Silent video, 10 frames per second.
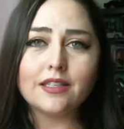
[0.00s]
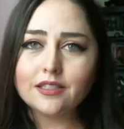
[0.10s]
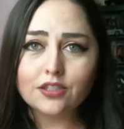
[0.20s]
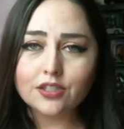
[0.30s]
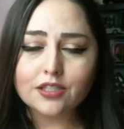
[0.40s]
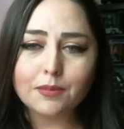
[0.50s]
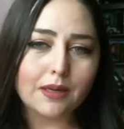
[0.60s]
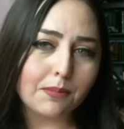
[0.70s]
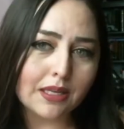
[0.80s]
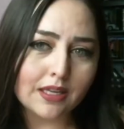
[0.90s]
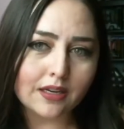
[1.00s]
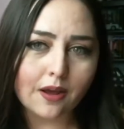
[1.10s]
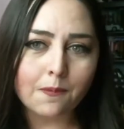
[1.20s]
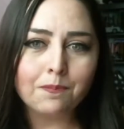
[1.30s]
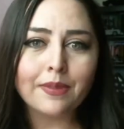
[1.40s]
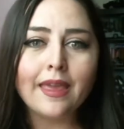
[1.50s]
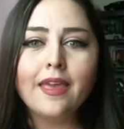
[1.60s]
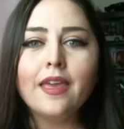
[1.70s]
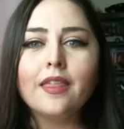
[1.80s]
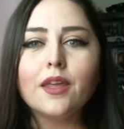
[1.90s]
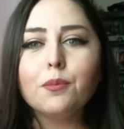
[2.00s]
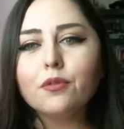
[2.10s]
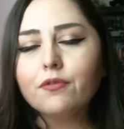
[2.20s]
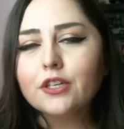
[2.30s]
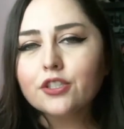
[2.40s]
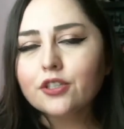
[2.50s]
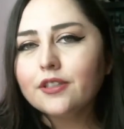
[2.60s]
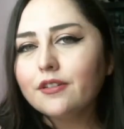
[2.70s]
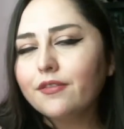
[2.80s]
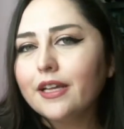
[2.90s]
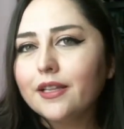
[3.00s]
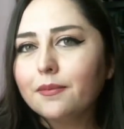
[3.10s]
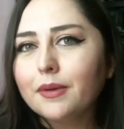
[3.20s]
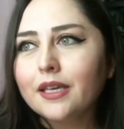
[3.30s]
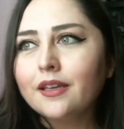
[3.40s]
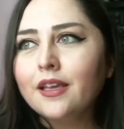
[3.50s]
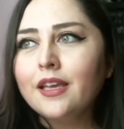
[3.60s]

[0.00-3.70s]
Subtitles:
is just my opinion now, their professional development